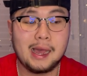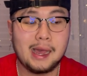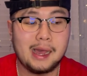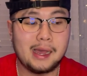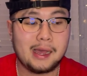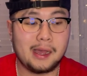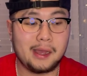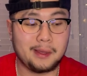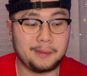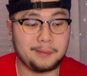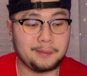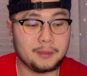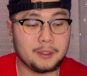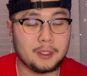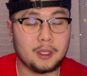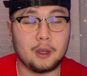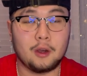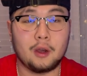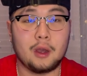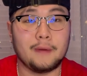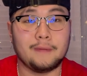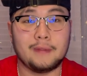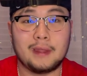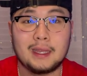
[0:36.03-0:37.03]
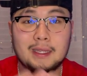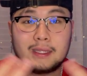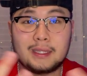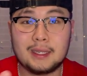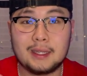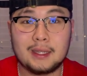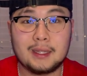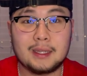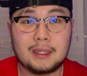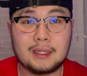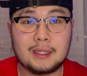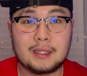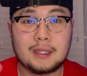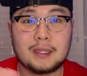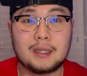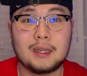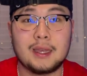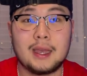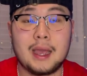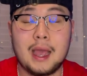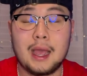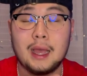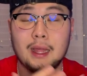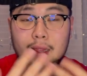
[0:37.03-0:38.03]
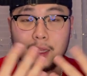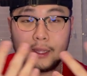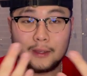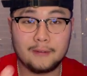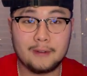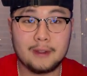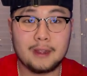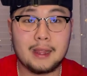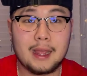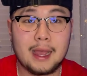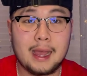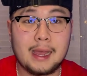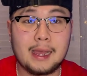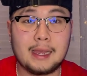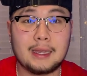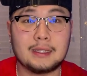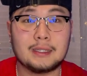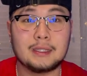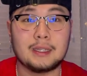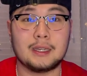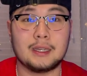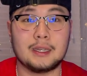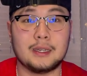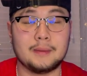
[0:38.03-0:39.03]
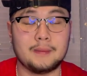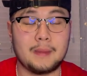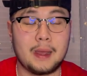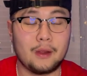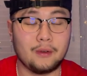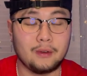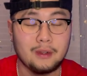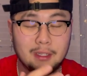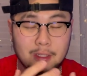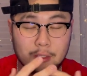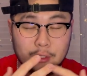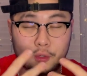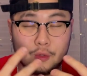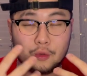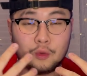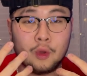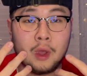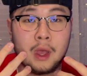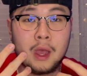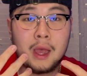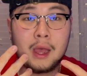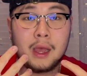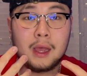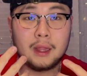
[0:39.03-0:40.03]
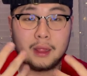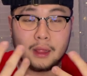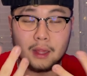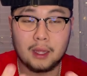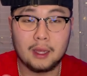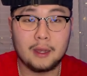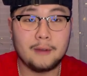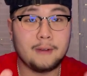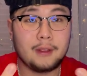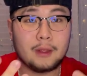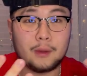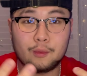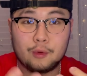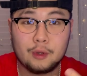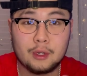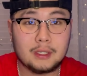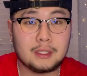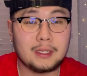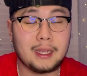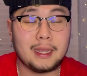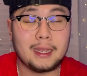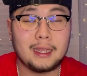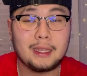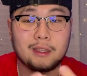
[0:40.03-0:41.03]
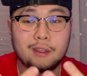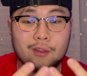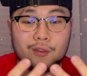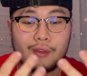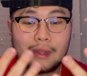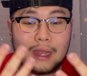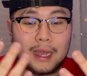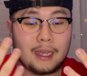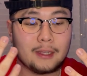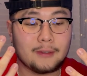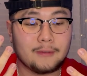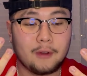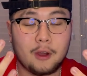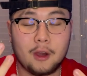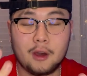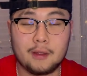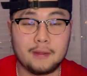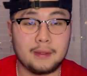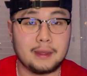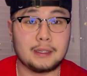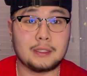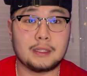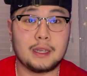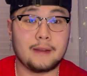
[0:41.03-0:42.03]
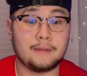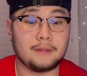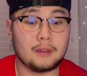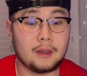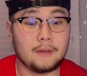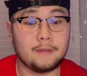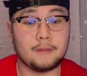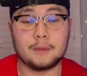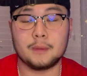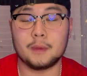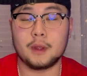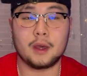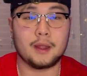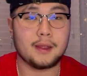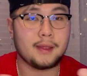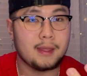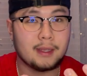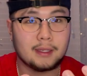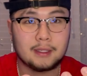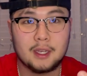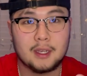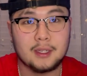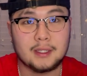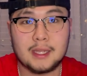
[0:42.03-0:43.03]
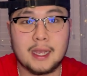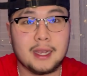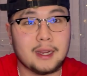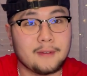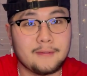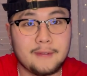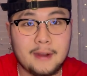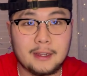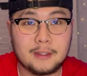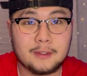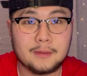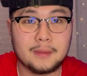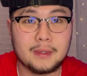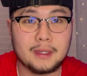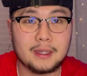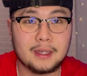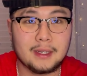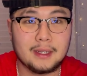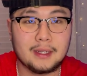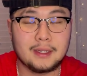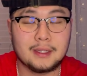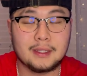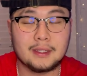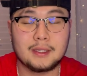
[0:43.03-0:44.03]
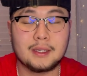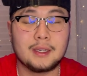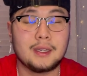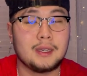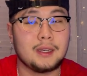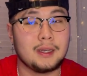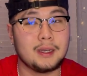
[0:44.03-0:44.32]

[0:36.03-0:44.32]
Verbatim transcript: Um, so if they see this, I love you guys. Um, I really do love and appreciate you guys for all the things y'all have done for me, all the things y'all sacrificed for me, because